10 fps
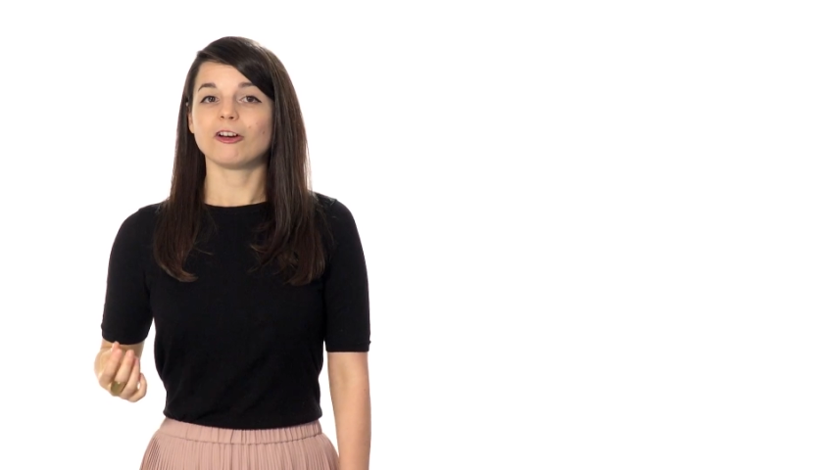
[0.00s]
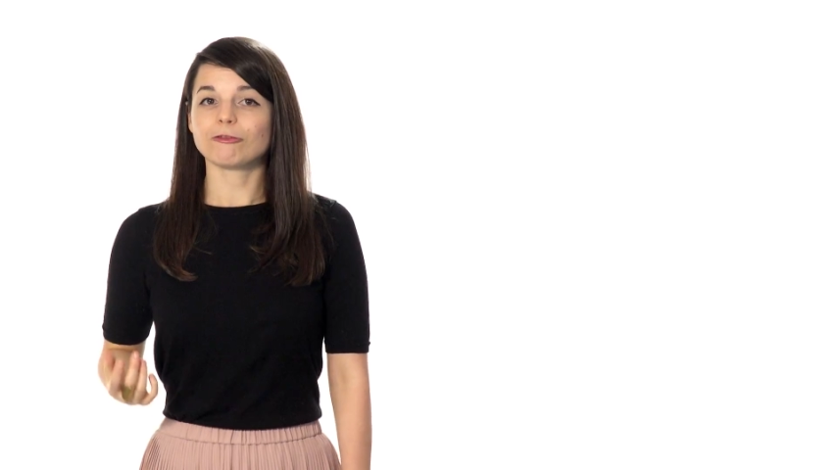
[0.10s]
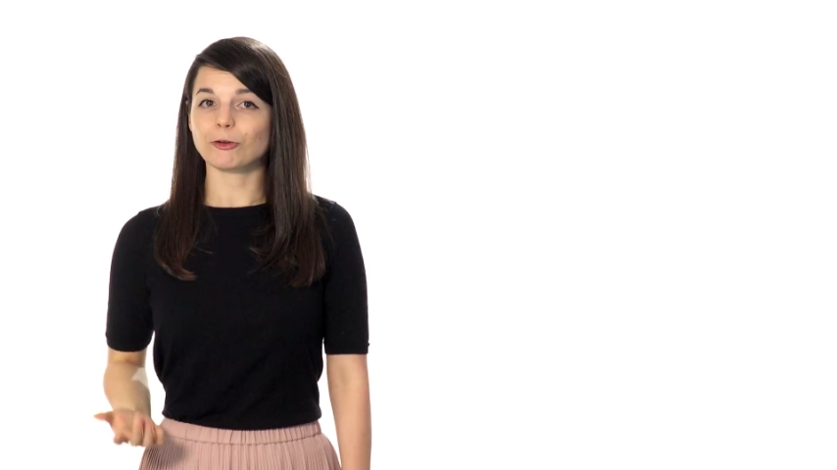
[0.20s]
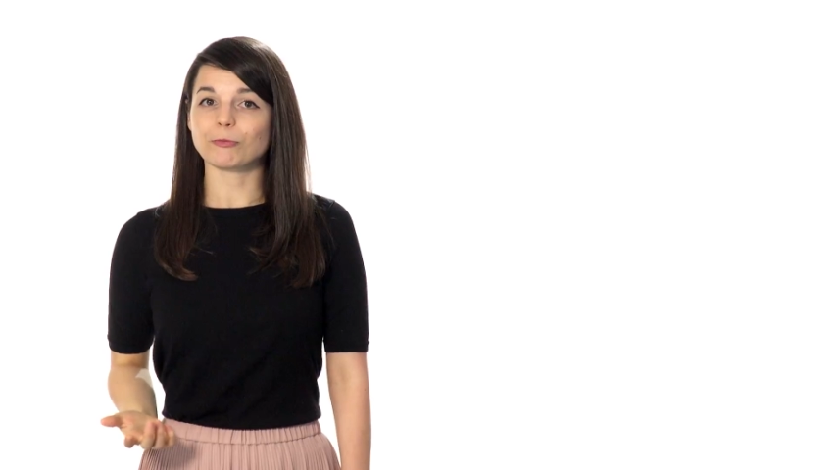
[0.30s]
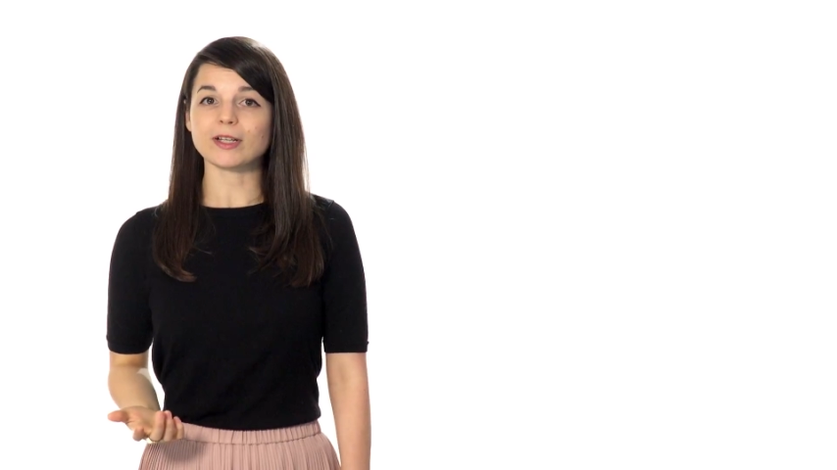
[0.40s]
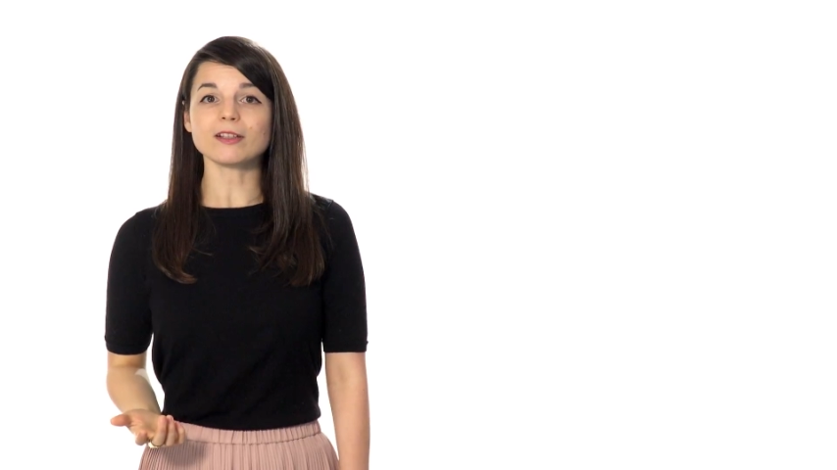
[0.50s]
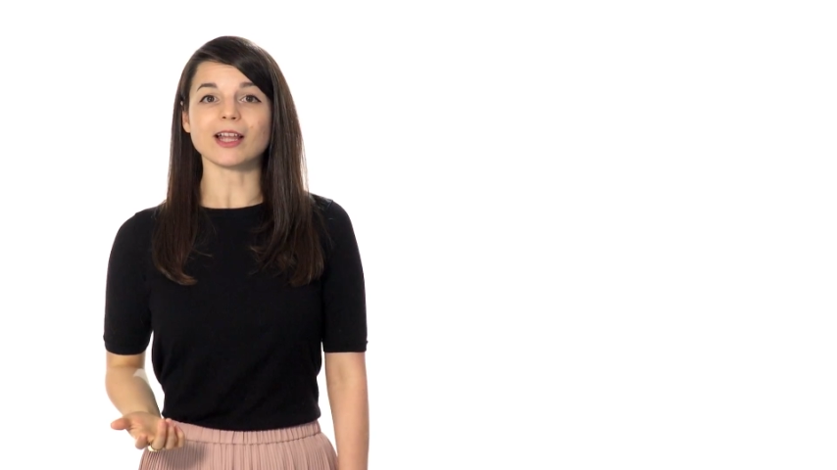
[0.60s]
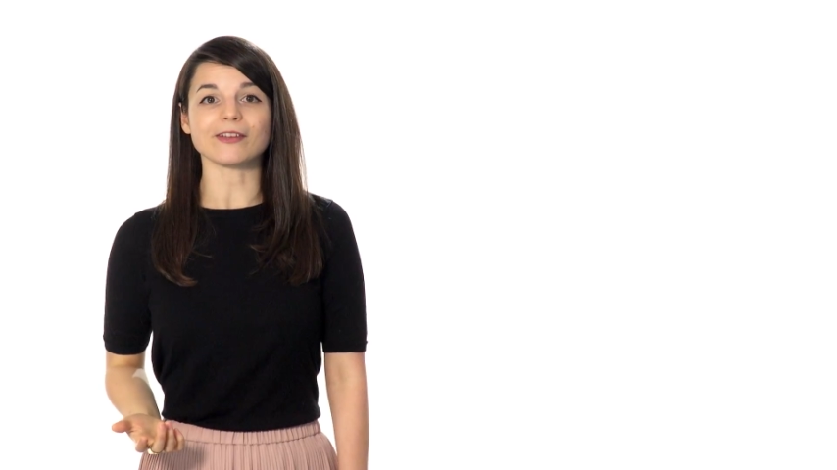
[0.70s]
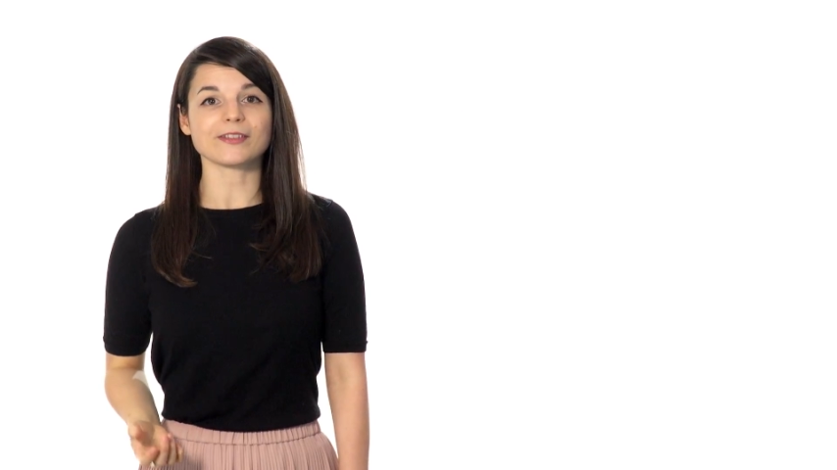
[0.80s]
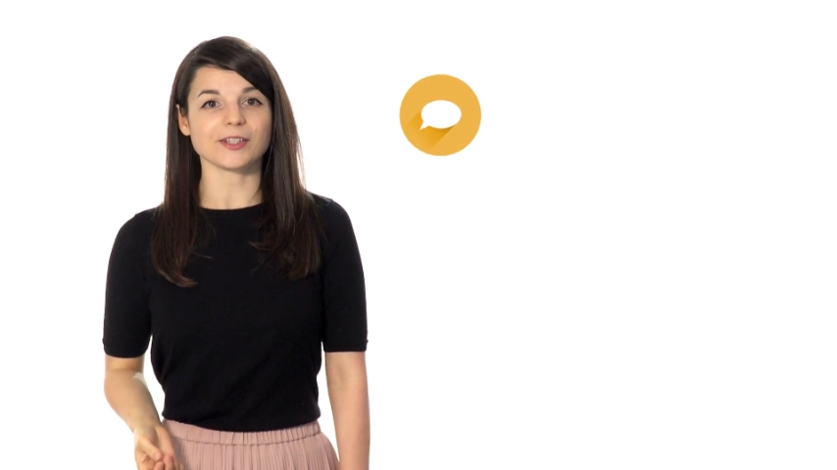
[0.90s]
For
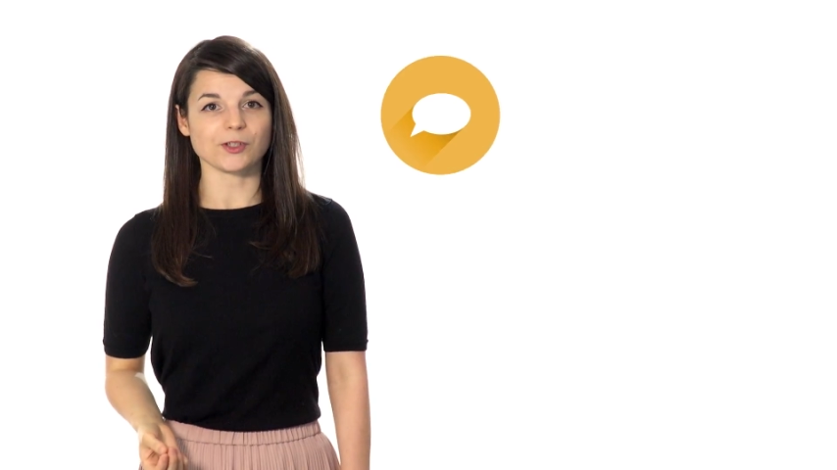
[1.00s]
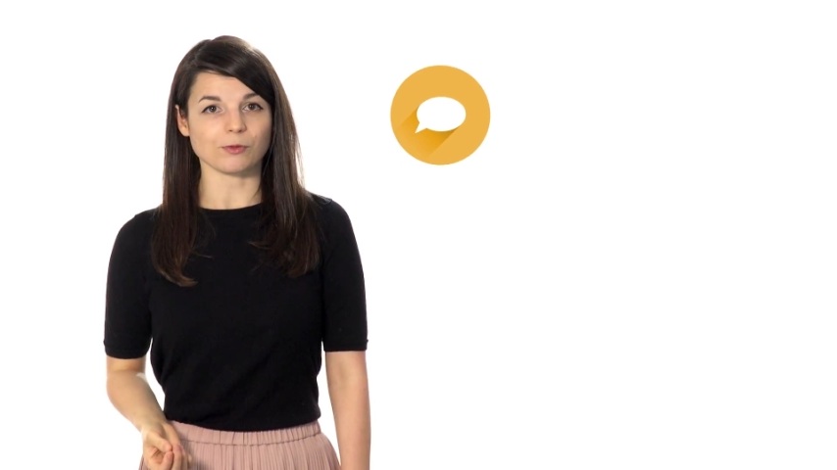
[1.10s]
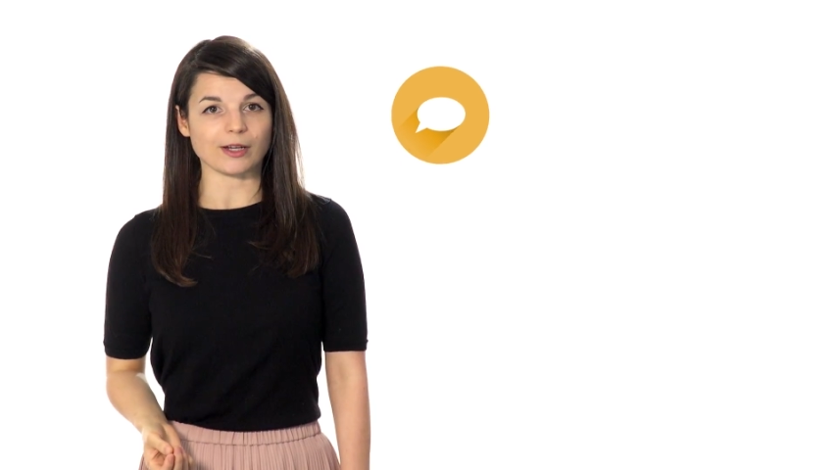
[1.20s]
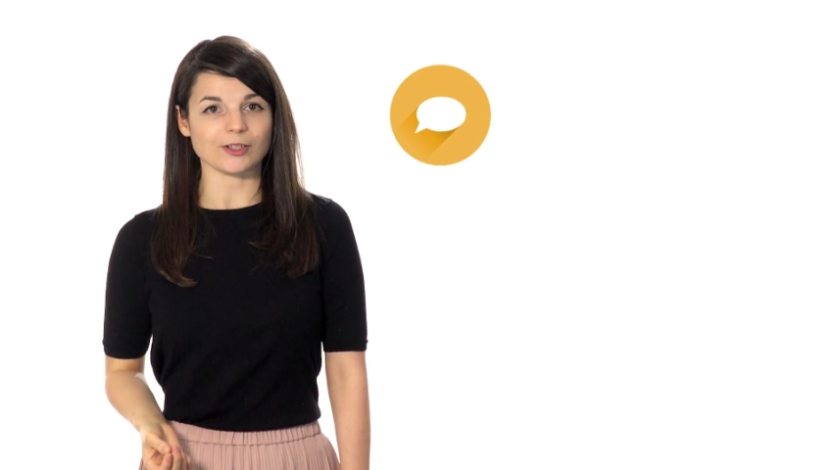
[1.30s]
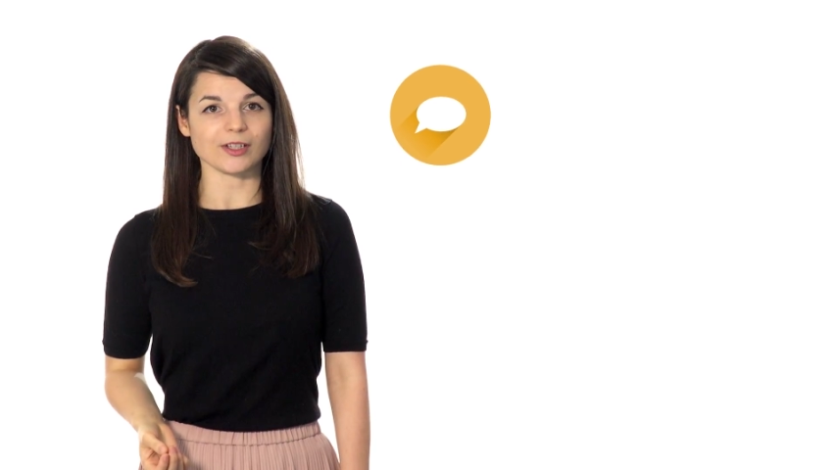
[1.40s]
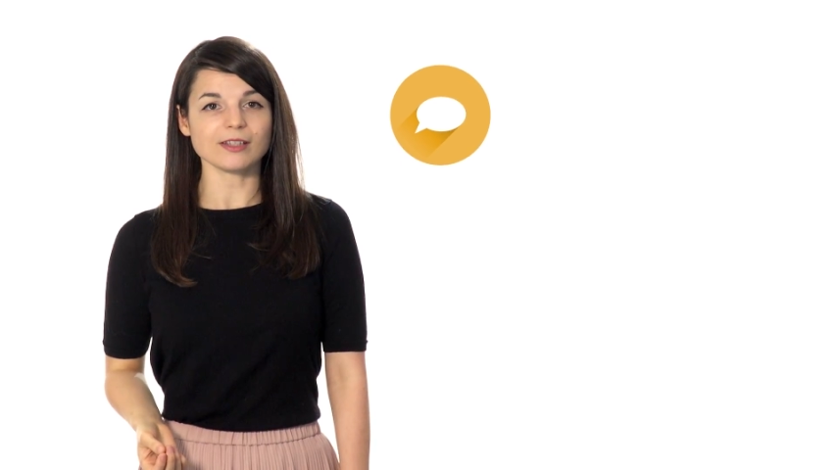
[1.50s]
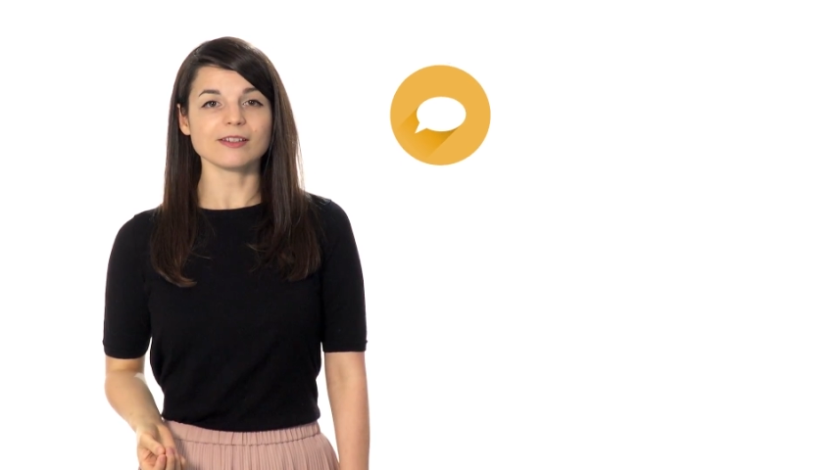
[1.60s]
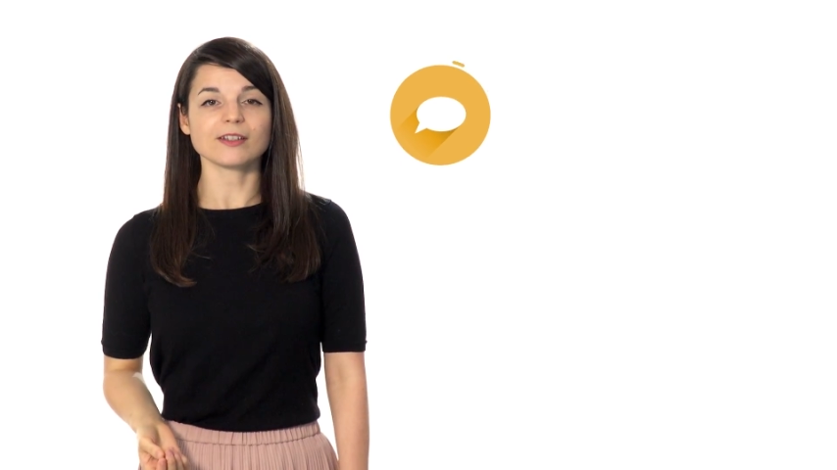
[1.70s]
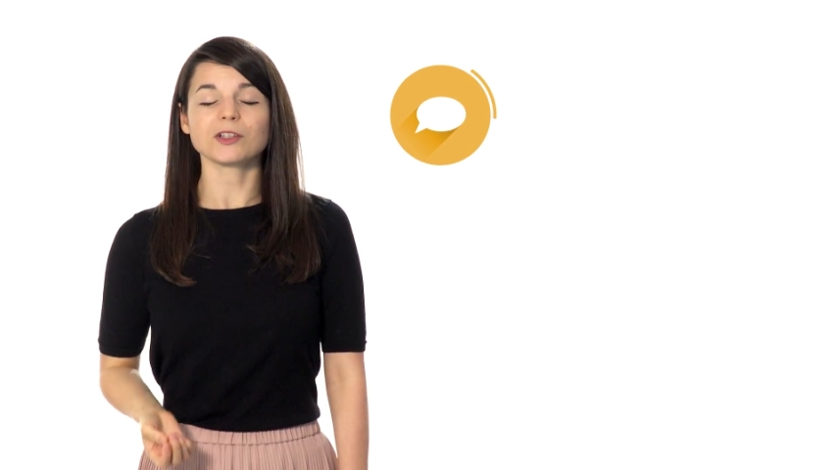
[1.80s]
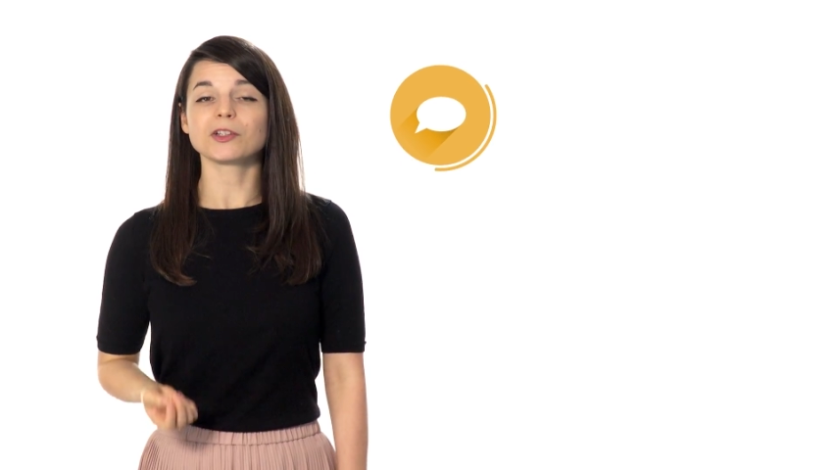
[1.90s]
real-life situations,